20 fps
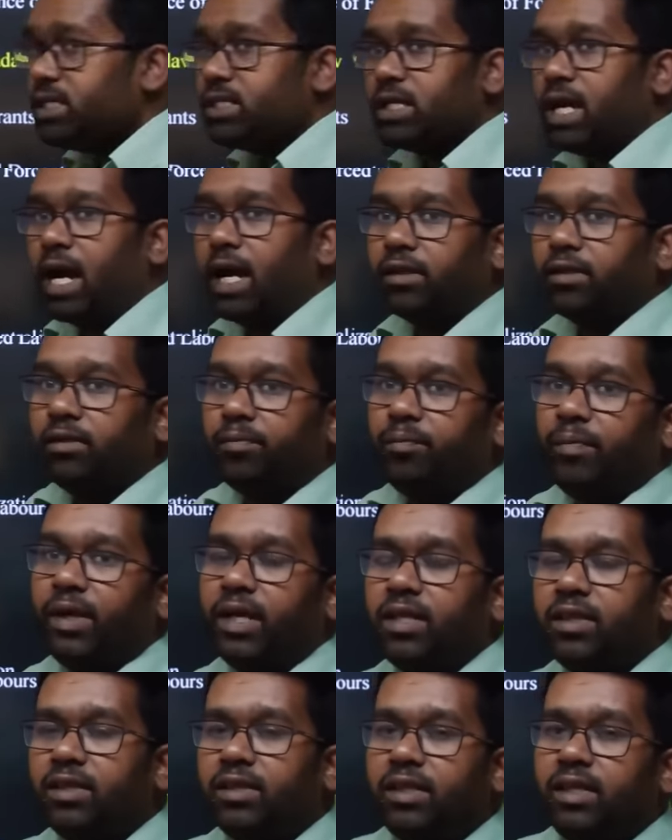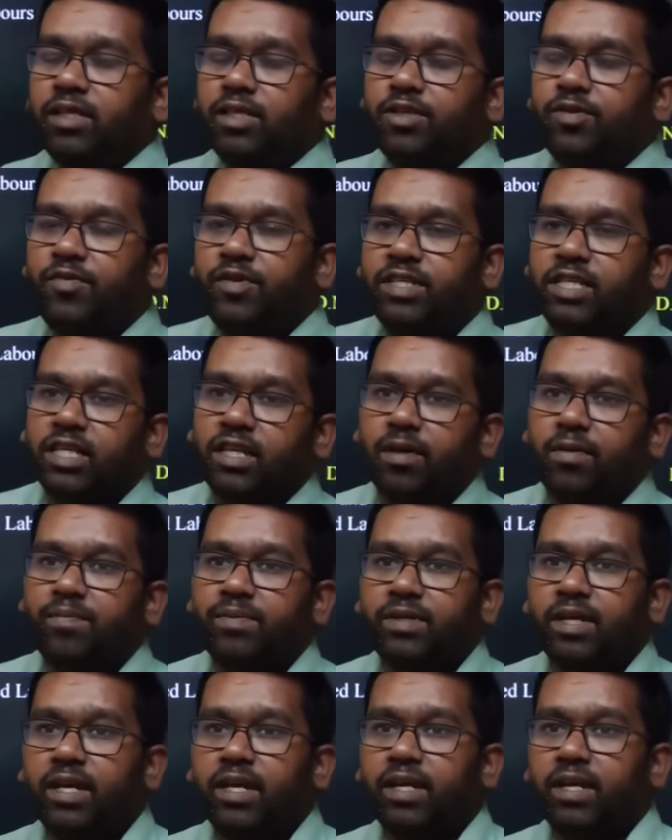are the main things which are
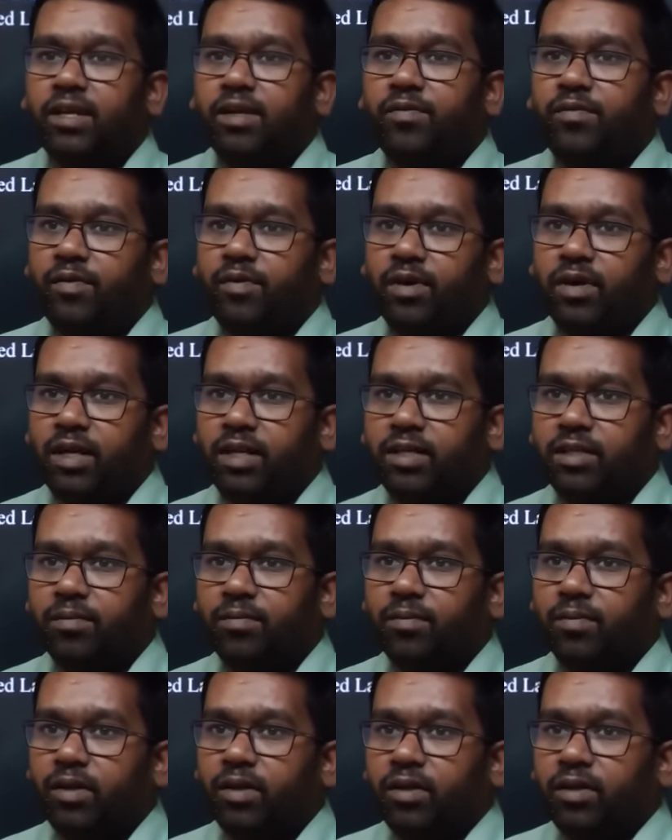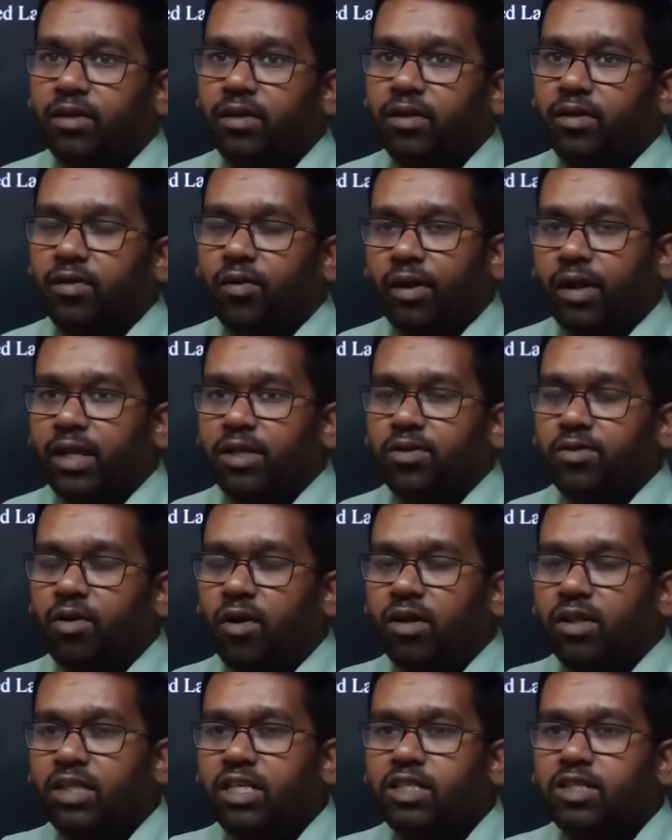absent in feudalism. Okay, so
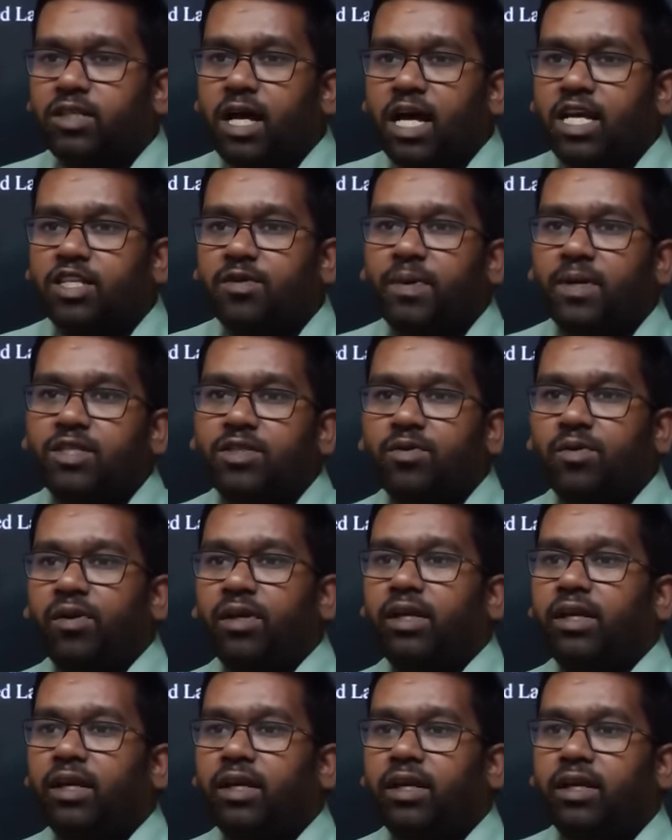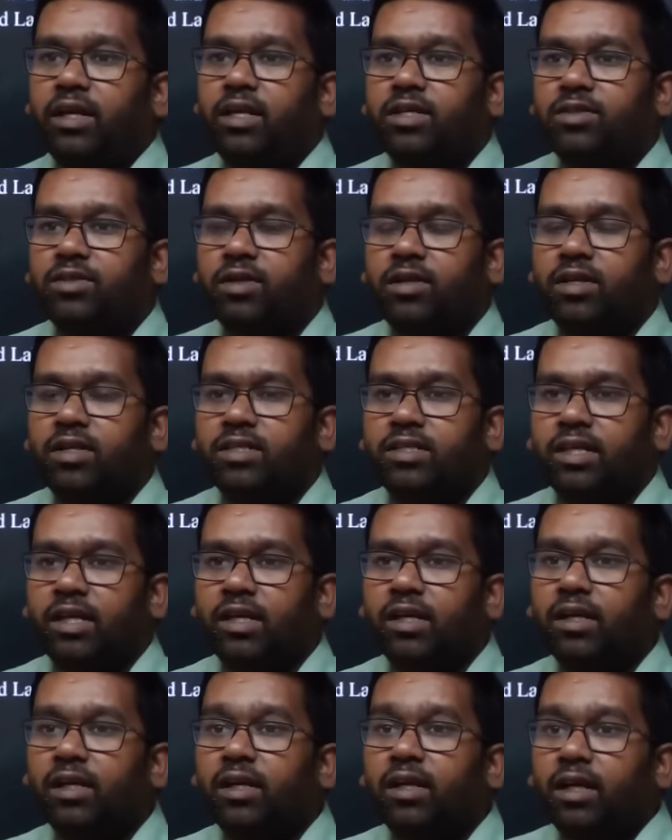on these aspects only Indian historians
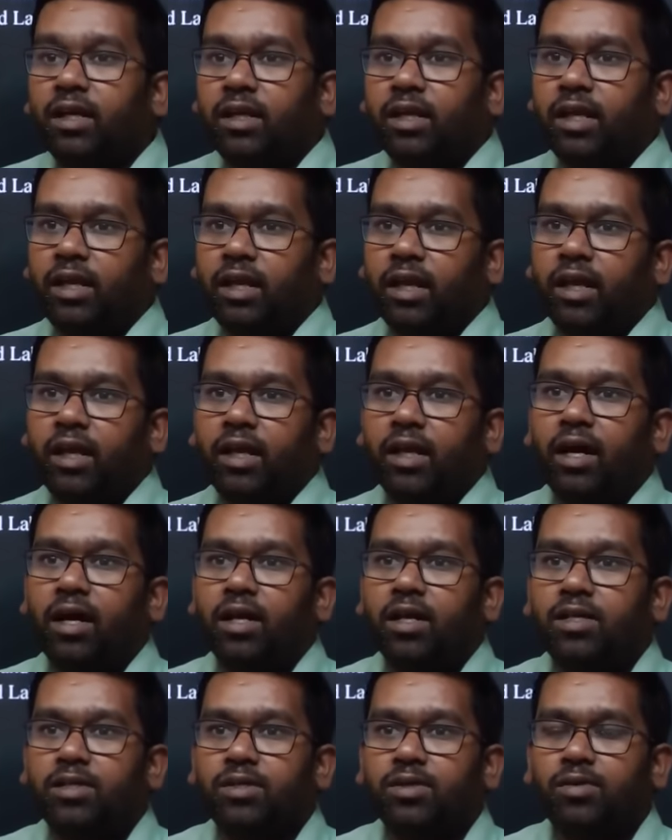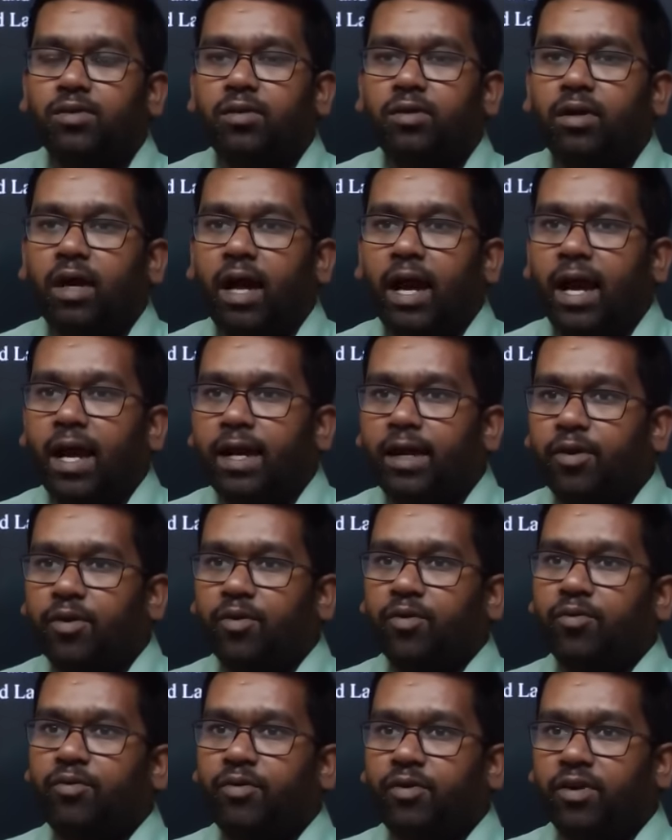say that India also had
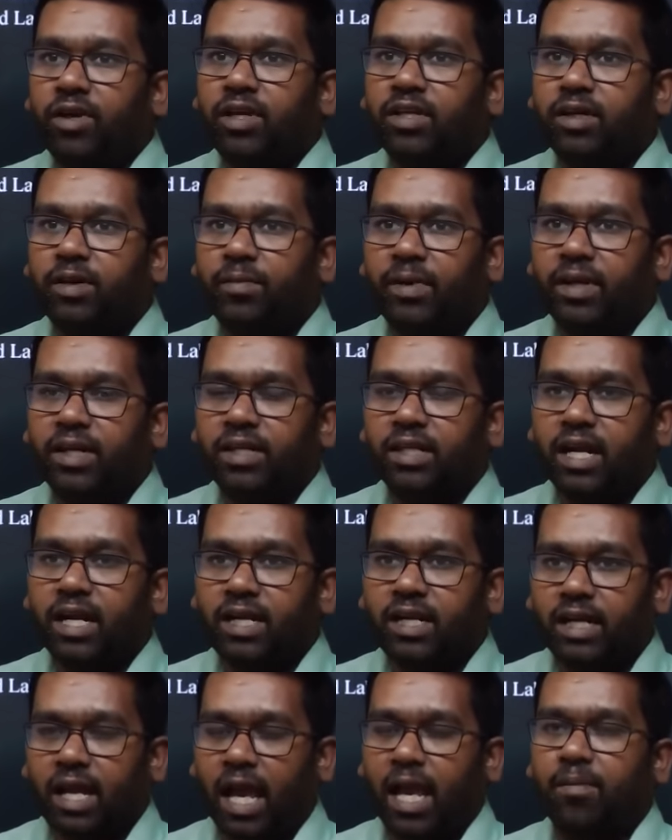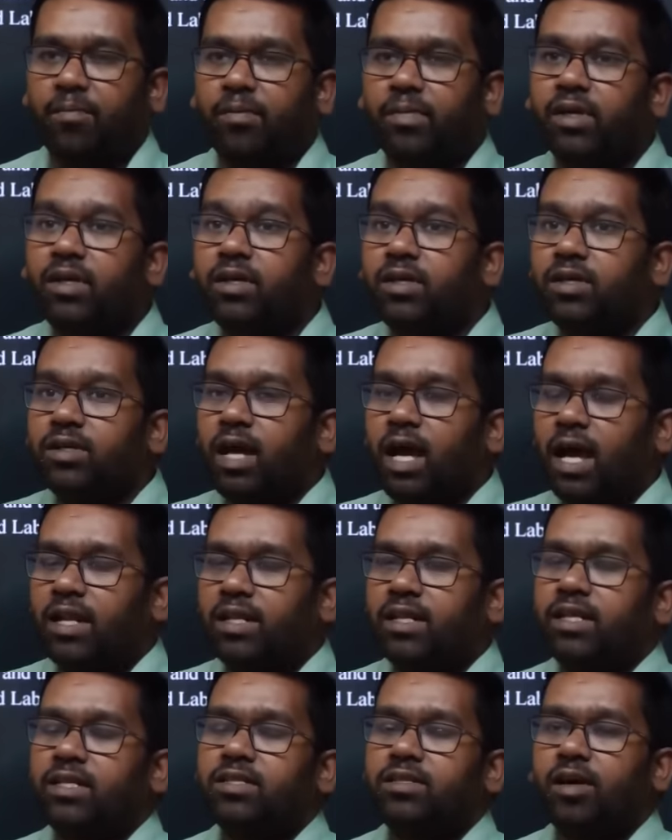no feudalism in that time,
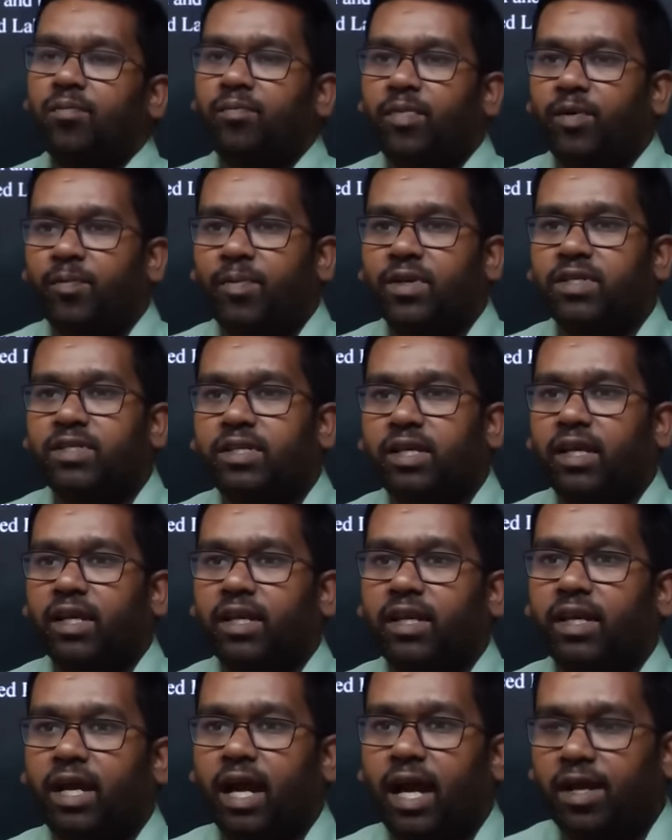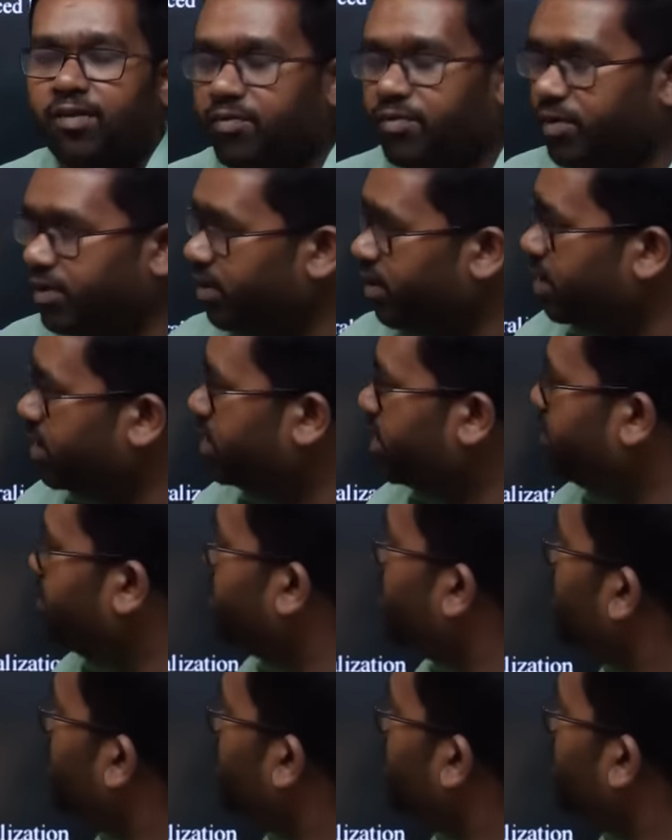and then some people say India had feudalism.